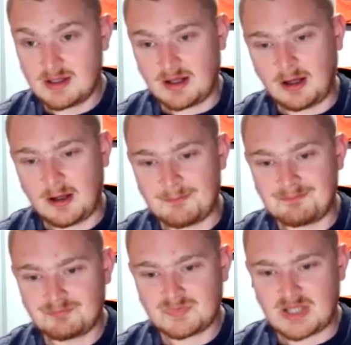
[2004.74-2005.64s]

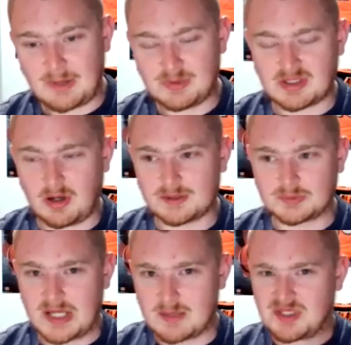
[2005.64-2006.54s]
I wouldn't call the
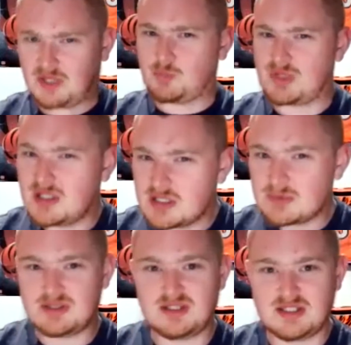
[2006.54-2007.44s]
Rams like really,
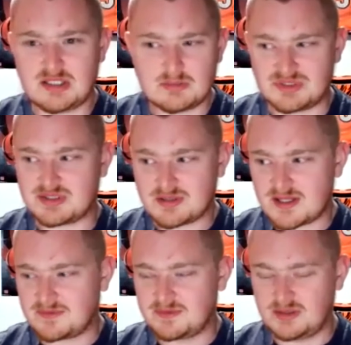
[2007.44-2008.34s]
really good, but they're
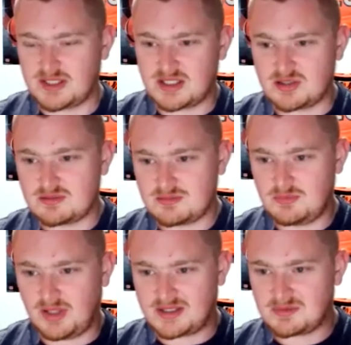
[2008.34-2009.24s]
definitely
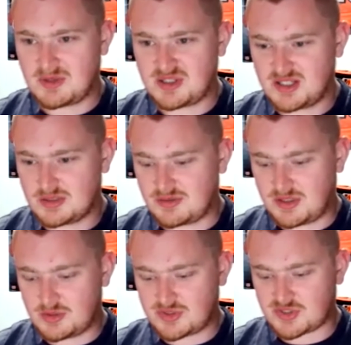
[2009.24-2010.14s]
like
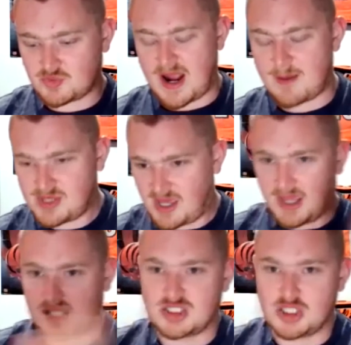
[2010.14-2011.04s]
they're
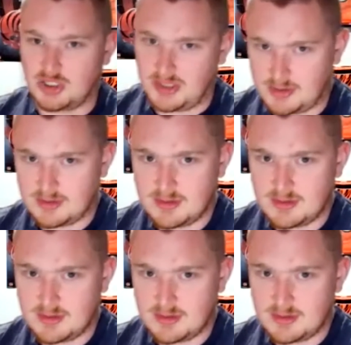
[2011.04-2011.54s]
scrappy and good.